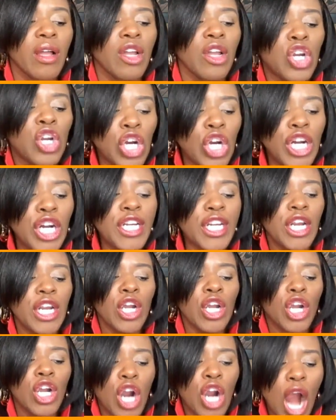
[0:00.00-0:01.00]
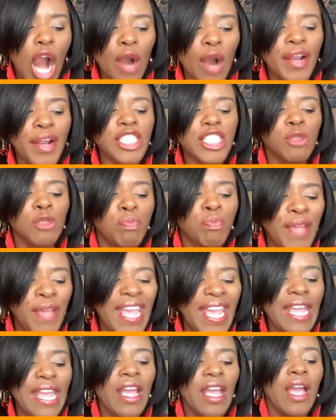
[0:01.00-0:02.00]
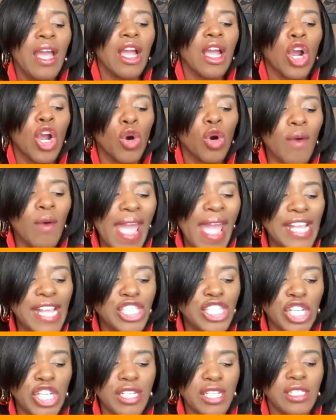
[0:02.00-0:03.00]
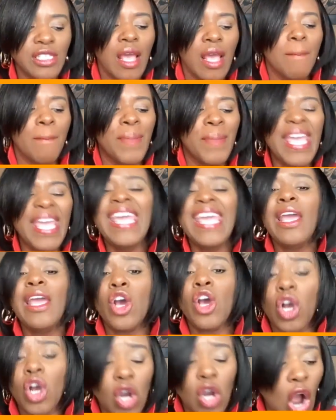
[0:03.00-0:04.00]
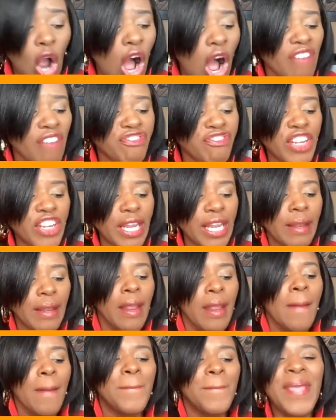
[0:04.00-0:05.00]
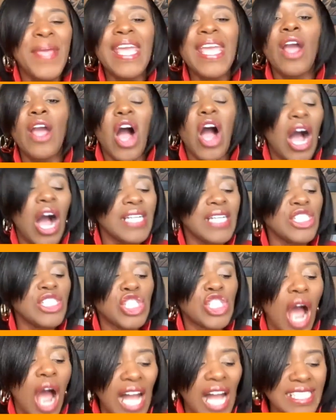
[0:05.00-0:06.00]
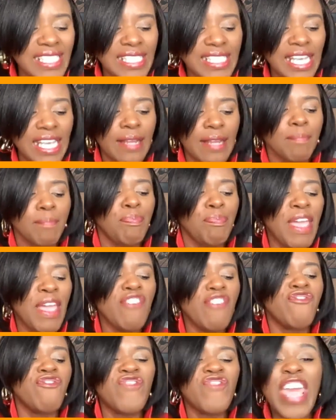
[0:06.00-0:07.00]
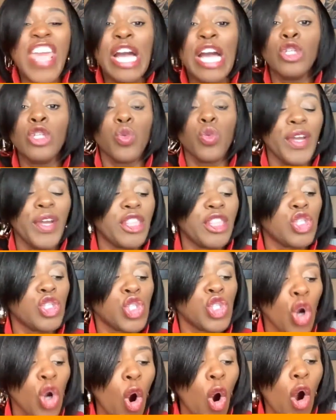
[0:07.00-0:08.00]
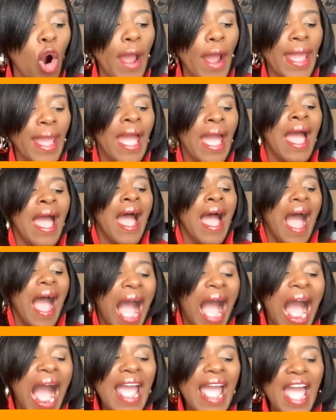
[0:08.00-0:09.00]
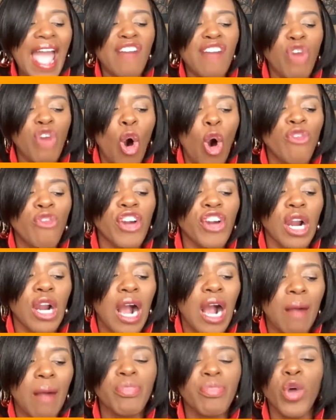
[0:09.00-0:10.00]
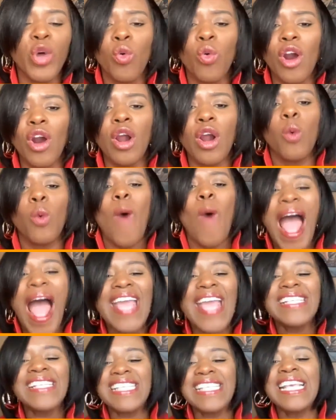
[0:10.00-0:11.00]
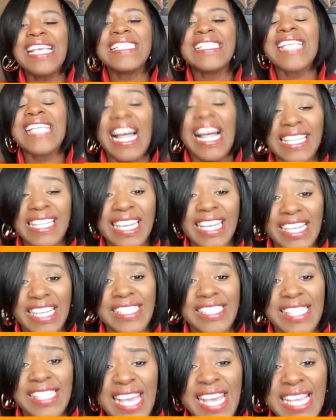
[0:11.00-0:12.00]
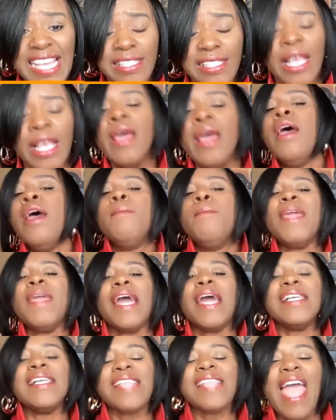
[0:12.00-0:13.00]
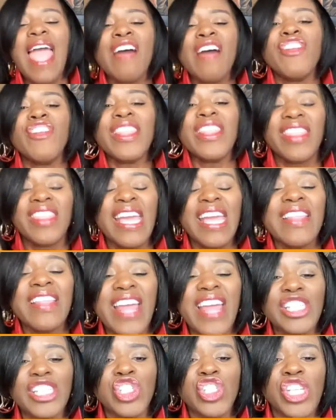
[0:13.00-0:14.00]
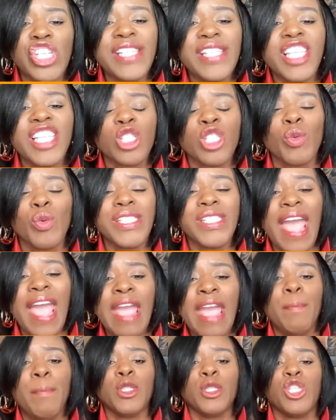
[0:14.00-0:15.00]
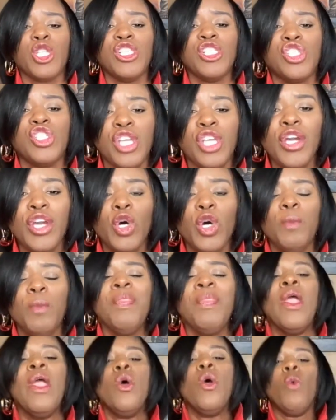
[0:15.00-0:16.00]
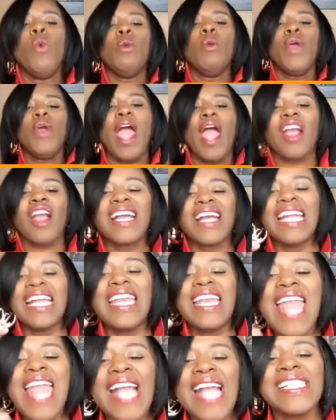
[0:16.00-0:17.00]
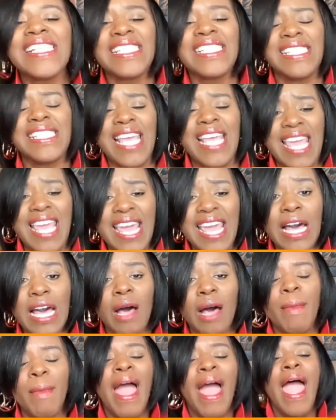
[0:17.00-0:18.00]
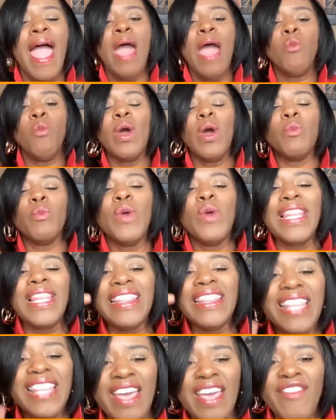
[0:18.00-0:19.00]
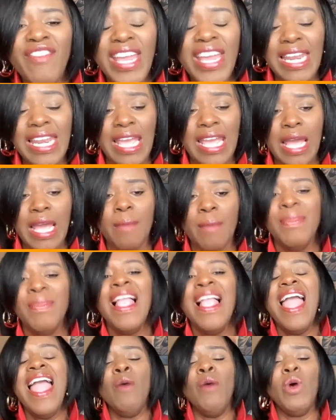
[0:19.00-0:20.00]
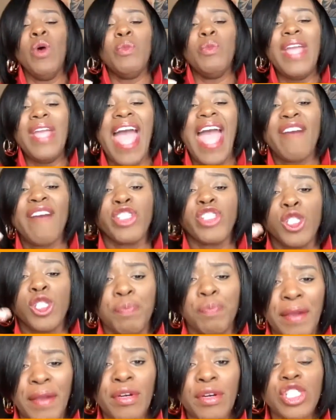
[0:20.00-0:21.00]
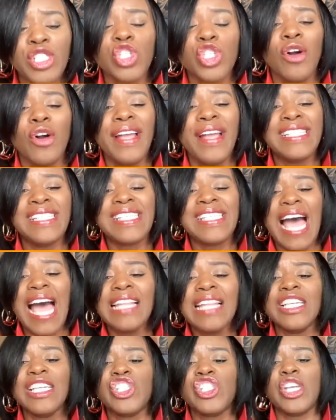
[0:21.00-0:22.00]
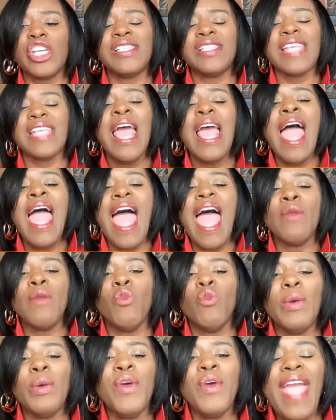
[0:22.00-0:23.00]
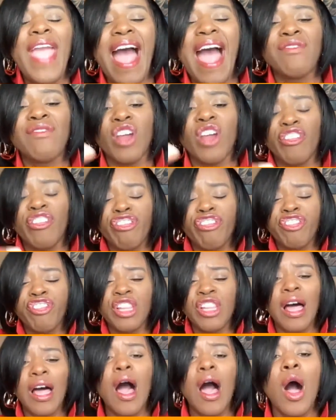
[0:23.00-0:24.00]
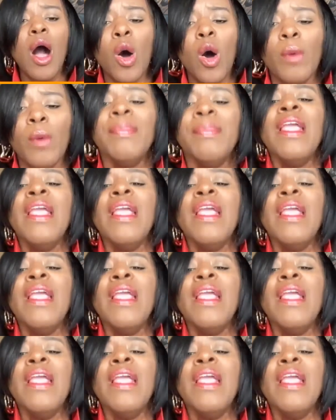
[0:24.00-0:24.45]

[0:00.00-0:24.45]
good courage, be courageous, be confident, be undaunted, be filled with joy. I have overcome the world. Why is he telling us this? Because everything that Jesus was able to do when we are connected to him and when we live in him and when we have spiritual intelligence and when we have the flow